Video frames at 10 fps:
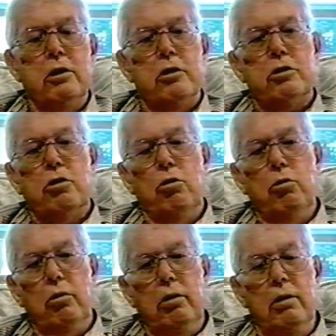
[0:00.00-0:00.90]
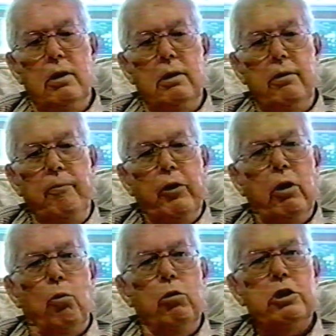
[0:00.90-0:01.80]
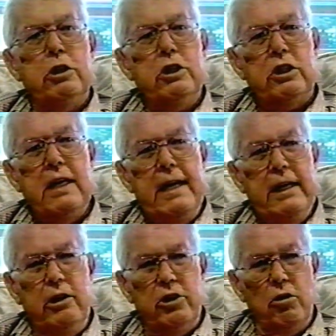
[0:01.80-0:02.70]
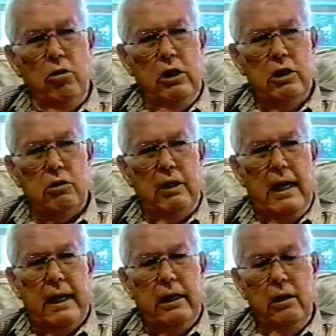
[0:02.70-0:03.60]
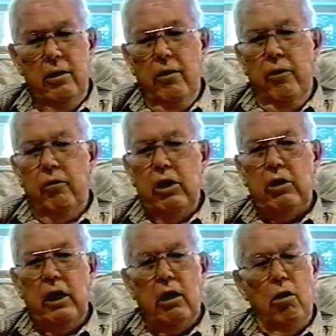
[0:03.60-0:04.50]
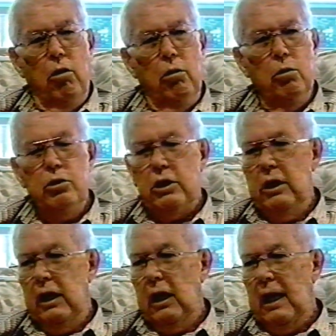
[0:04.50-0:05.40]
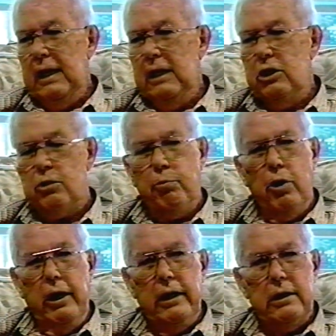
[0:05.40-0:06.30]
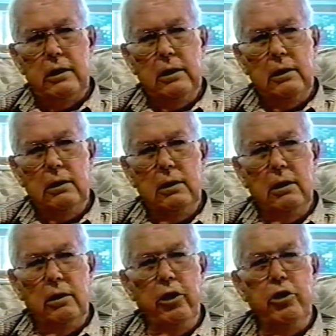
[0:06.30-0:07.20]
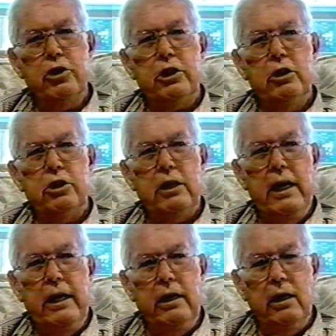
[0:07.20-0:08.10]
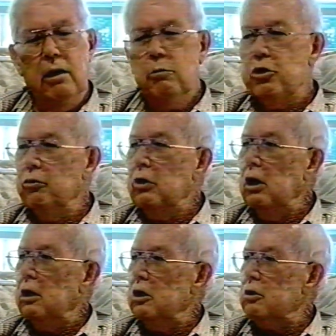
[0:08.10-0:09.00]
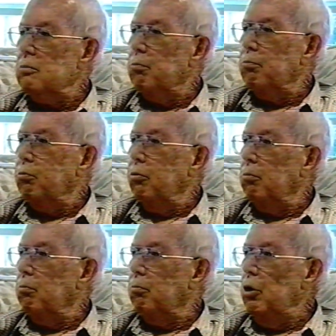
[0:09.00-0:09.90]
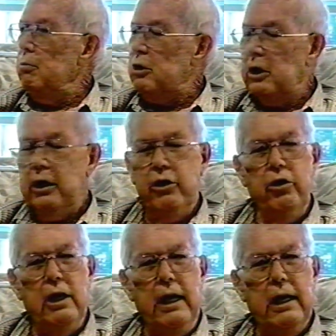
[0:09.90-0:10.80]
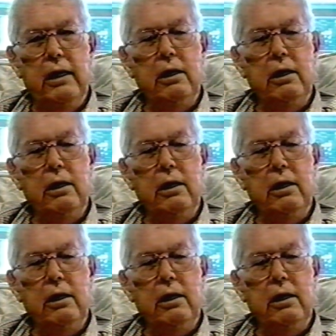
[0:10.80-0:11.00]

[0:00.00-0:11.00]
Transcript: So once the sand is on this deck, they take a hose and they lightly spray it. And you're still standing there, but you've got this broomstick in your hand.